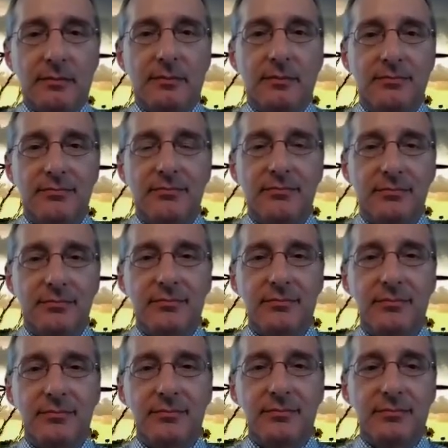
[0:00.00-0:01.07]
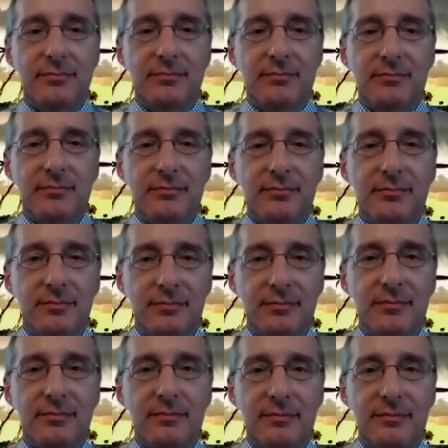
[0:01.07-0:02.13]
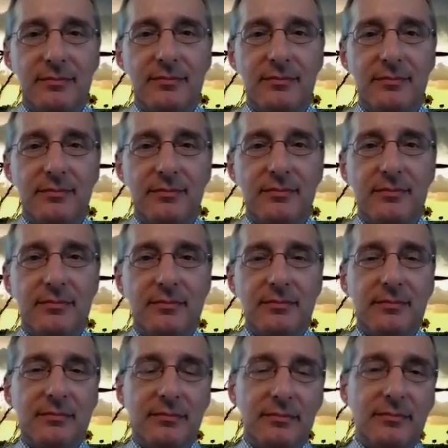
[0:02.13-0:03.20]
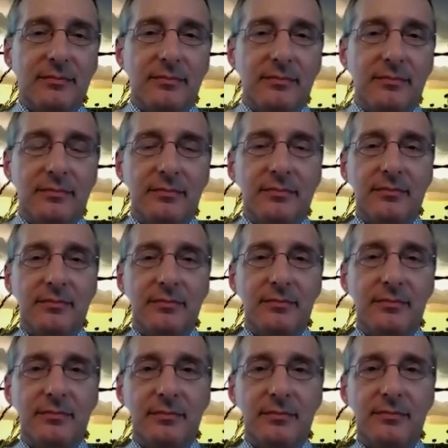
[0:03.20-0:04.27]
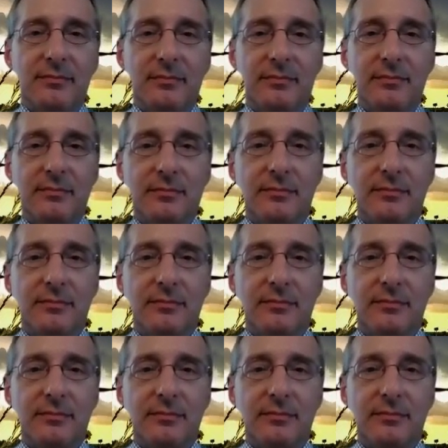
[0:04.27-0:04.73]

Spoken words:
[no speech]